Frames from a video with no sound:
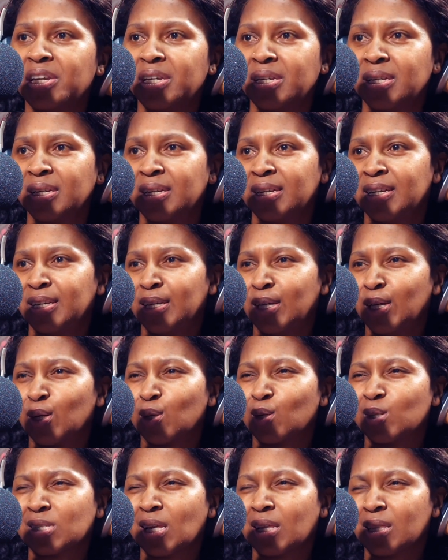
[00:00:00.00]

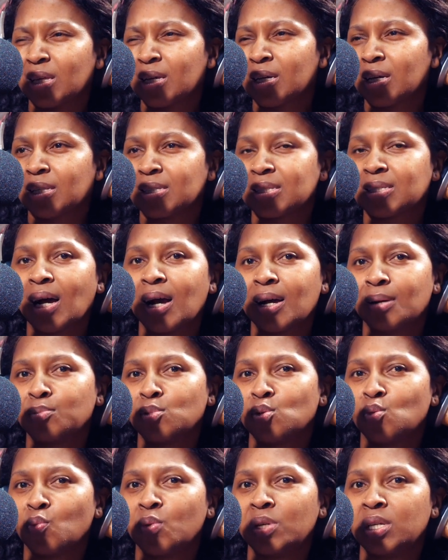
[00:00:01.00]
Because I think at
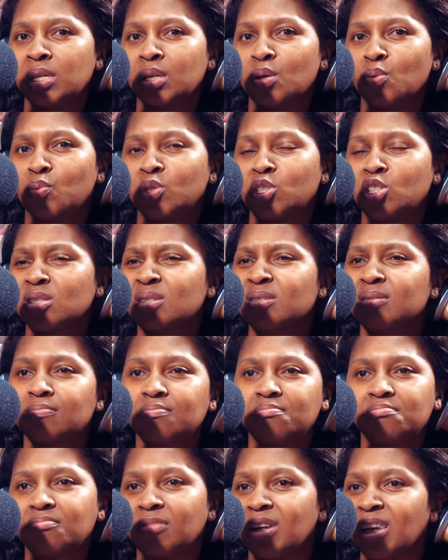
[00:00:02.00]
times we just
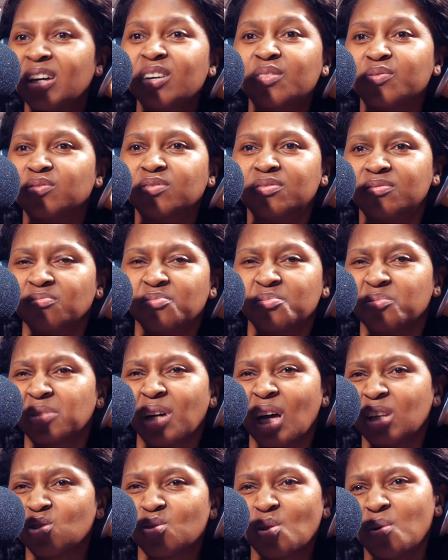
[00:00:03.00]
live
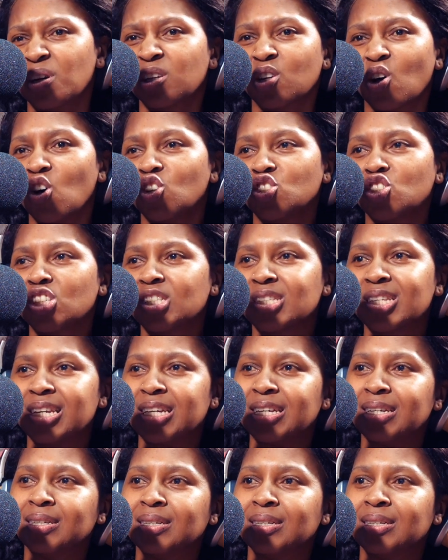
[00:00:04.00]
so unconsciously.